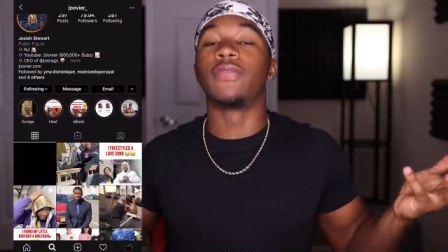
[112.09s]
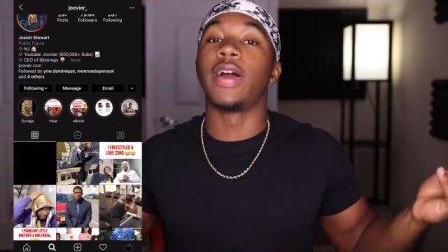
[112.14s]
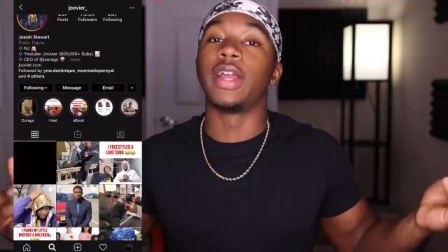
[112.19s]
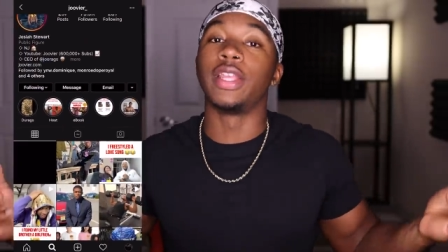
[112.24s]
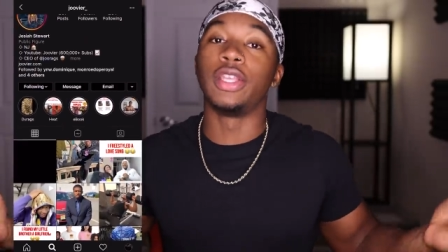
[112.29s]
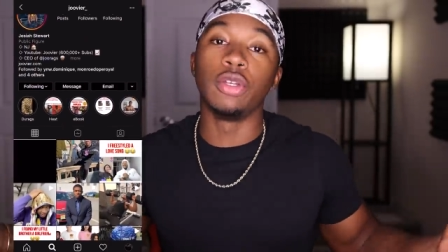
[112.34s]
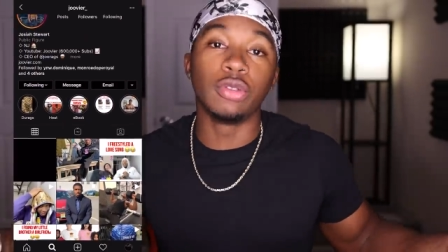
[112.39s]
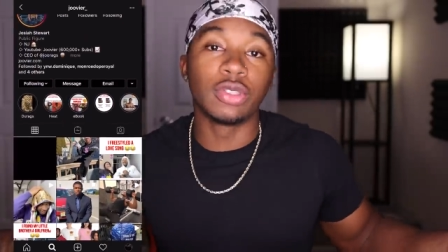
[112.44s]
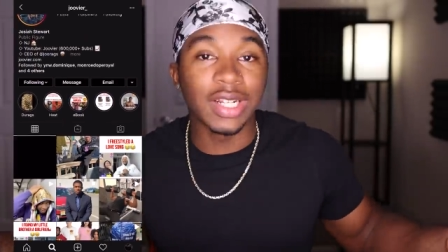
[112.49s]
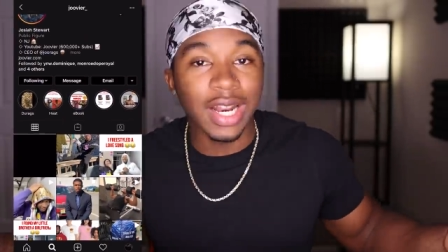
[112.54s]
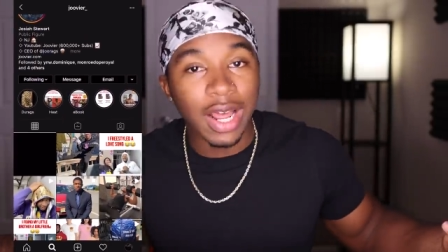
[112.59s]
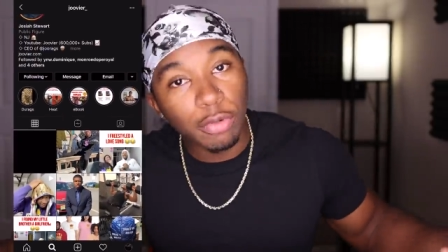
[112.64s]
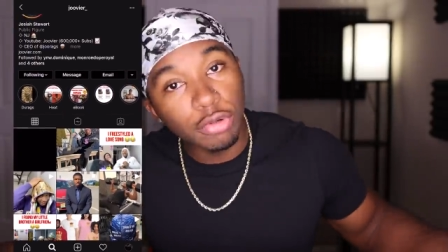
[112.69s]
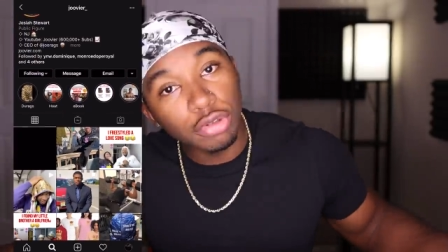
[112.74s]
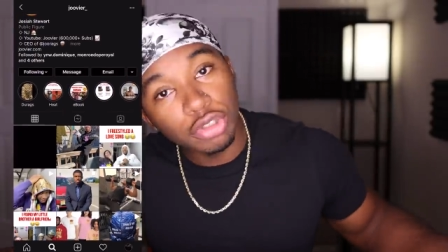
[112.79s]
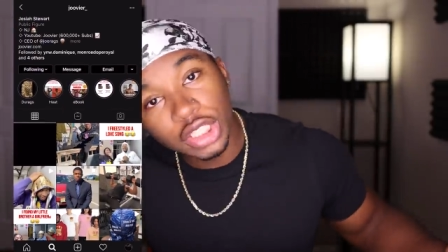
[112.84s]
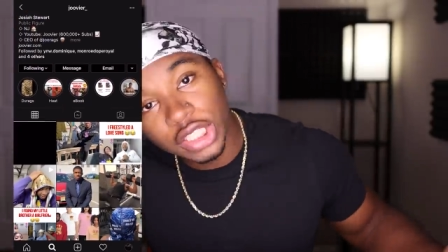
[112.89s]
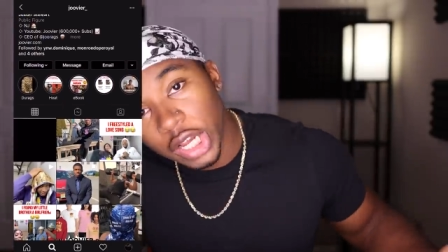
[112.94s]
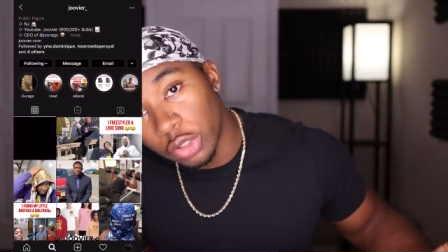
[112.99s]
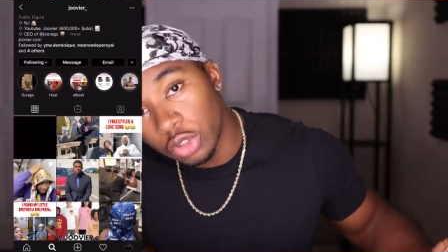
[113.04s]
If I use it, I
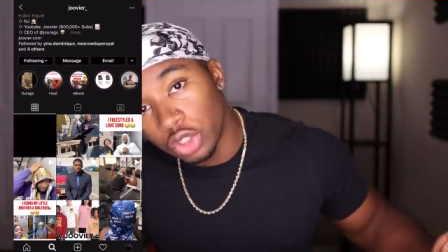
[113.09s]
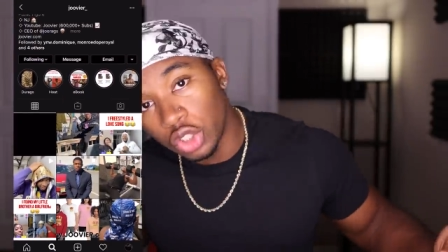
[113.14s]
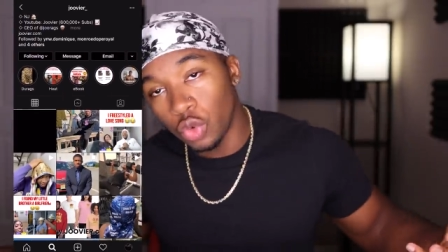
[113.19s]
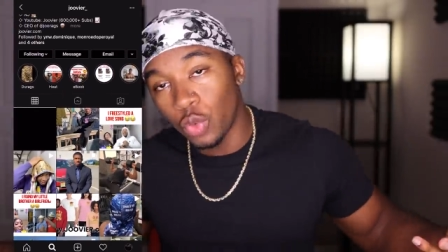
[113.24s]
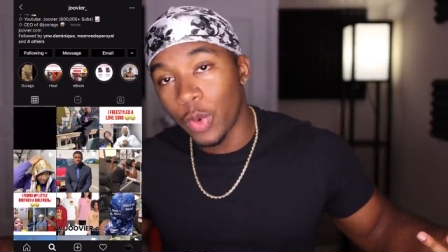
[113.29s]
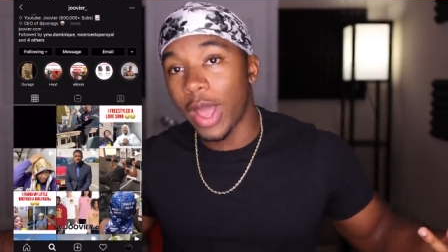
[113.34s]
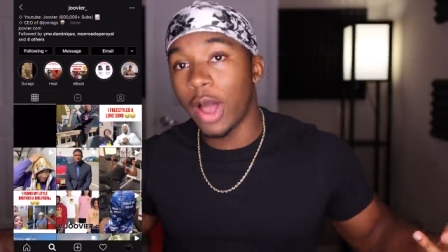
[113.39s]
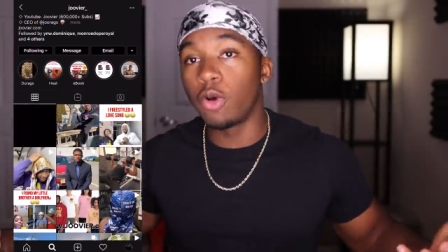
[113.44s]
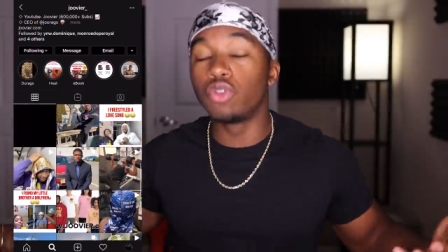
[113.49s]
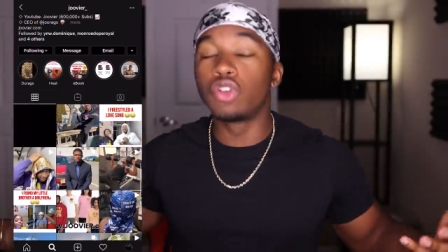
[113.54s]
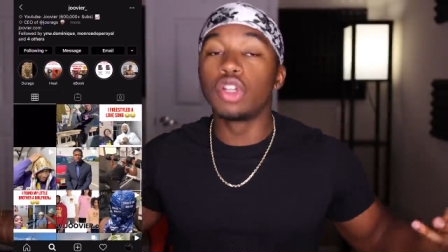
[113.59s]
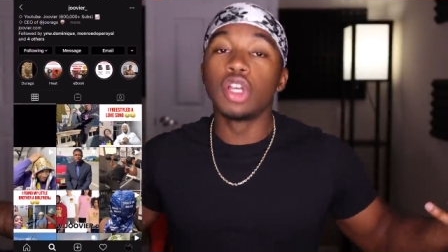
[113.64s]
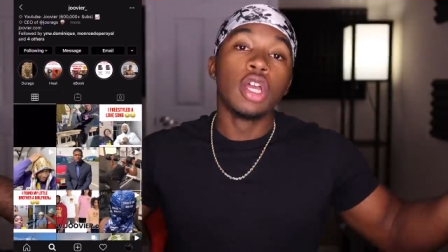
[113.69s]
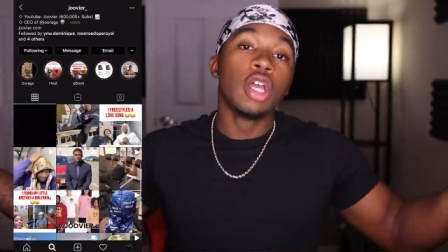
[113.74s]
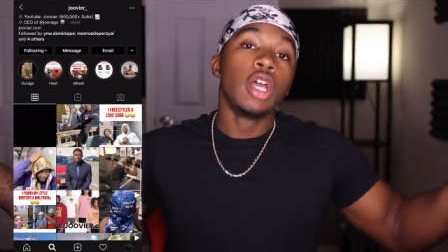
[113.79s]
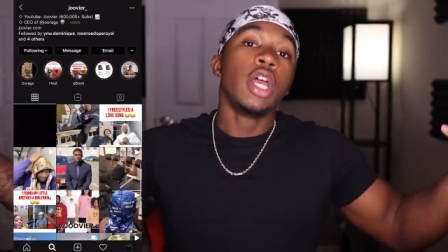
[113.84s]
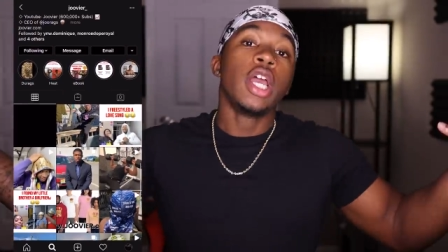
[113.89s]
will shout you out.